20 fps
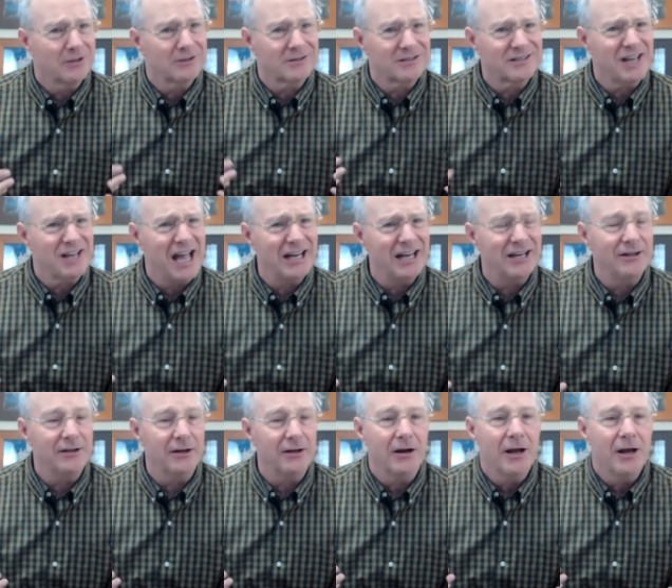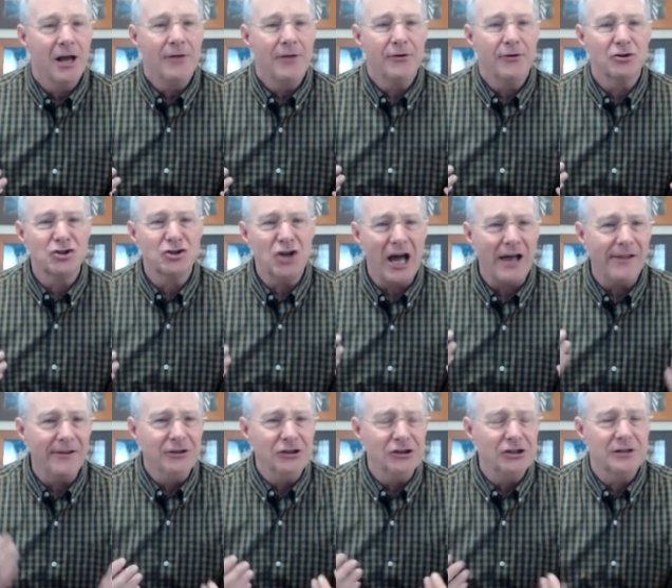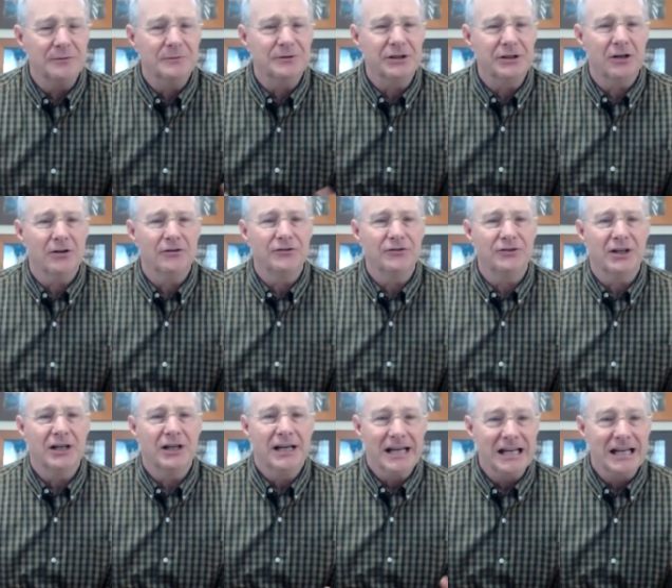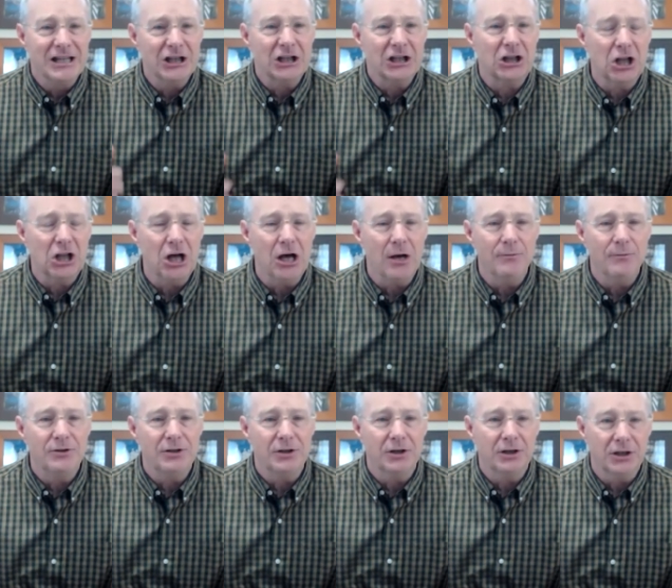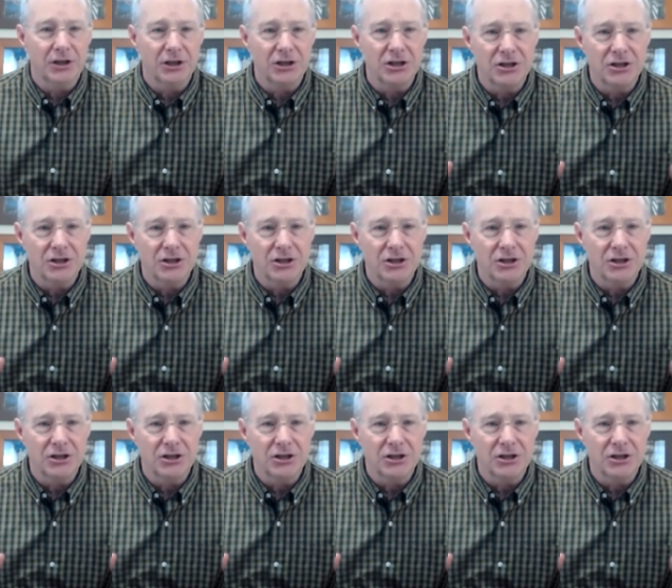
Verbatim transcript: are excited. They're they're challenging themselves in the club to